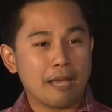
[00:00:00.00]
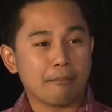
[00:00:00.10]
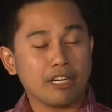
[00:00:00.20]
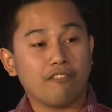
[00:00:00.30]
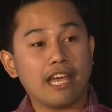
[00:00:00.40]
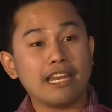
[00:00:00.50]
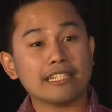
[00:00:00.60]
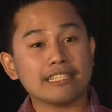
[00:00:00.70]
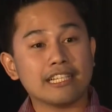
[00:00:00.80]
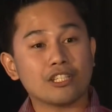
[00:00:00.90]

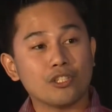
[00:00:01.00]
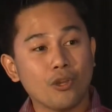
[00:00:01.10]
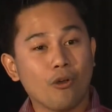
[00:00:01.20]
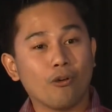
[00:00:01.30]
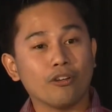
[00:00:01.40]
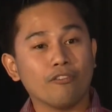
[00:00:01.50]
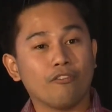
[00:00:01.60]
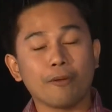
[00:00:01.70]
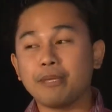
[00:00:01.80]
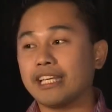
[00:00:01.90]
Mariveles is known
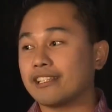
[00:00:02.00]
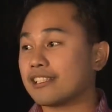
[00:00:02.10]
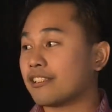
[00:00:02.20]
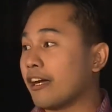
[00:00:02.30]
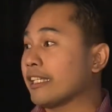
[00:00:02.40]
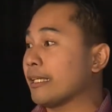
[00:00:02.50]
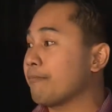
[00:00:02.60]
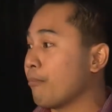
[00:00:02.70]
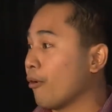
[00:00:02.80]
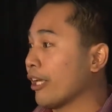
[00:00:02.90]
for being the starting
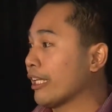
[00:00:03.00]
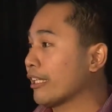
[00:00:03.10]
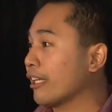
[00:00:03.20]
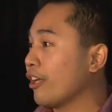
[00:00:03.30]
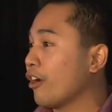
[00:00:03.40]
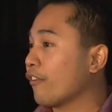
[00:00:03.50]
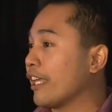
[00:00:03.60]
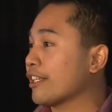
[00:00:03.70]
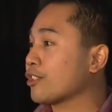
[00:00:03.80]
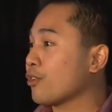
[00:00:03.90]
point of the
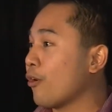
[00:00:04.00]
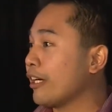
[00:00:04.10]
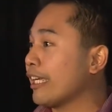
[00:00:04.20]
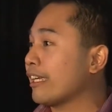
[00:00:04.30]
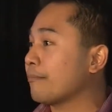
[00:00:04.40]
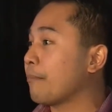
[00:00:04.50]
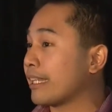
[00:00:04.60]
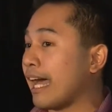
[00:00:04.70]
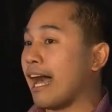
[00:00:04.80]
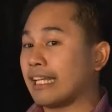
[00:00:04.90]
historic
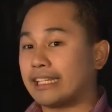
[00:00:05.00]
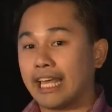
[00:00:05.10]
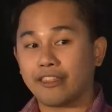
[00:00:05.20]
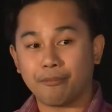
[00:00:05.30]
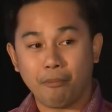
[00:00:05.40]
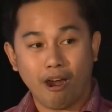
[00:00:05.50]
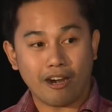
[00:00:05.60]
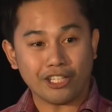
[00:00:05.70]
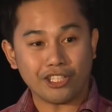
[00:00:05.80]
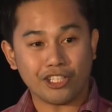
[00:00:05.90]
Bataan Death
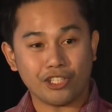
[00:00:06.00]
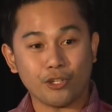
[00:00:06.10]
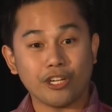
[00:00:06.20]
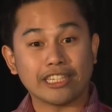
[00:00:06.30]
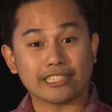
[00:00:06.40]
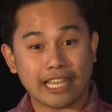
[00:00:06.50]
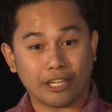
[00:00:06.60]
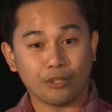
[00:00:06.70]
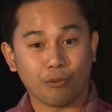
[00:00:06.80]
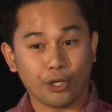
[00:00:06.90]
March during the
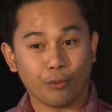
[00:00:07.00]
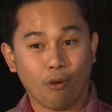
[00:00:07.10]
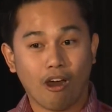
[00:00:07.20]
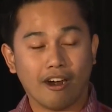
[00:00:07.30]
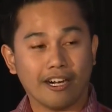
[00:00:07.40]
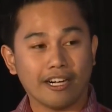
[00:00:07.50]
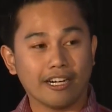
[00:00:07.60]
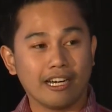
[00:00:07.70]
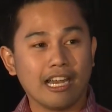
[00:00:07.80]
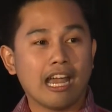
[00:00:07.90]
Second World War.
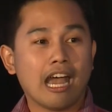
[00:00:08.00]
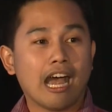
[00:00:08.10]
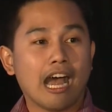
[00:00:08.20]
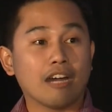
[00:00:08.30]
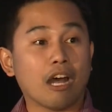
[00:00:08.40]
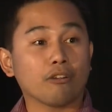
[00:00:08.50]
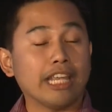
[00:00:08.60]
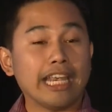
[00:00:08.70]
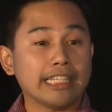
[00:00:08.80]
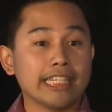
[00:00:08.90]
Around
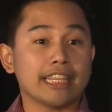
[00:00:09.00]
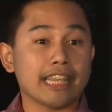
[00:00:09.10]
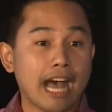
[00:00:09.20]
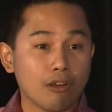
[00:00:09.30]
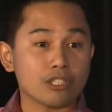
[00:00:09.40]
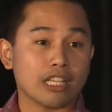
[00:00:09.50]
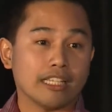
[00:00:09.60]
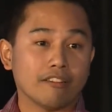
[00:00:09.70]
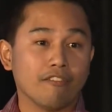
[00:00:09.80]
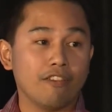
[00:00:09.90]

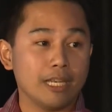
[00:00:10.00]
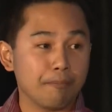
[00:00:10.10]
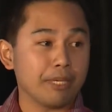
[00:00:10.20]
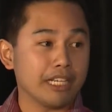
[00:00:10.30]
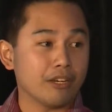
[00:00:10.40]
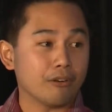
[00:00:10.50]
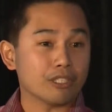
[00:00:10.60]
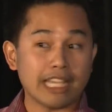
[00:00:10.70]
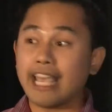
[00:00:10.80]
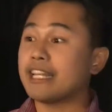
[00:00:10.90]
80,000
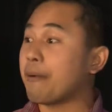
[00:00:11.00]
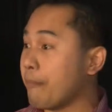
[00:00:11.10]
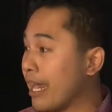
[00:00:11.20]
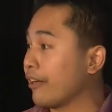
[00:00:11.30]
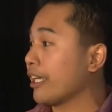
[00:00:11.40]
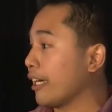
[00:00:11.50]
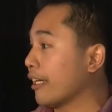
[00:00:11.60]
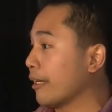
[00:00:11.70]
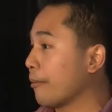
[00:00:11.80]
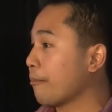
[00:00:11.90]
Filipinos and
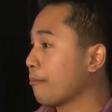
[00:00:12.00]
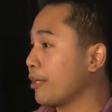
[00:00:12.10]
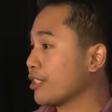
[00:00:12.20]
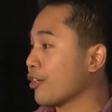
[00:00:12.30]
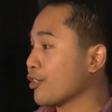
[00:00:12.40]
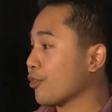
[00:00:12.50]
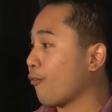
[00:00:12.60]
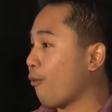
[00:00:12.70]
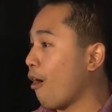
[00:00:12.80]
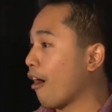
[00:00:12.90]
American prisoners of
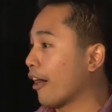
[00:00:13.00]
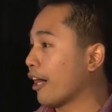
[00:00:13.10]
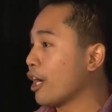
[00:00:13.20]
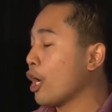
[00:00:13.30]
war